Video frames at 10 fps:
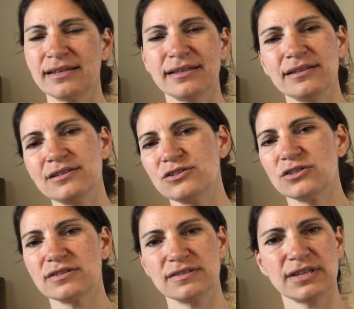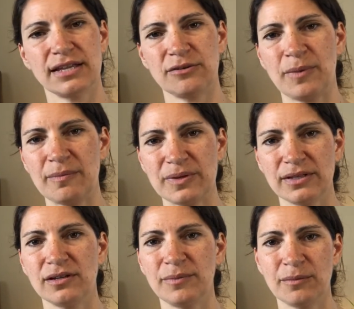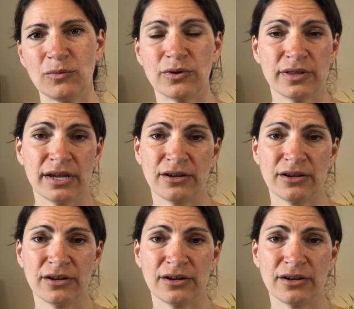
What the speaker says: then that's just a sign there might be a little bit more there.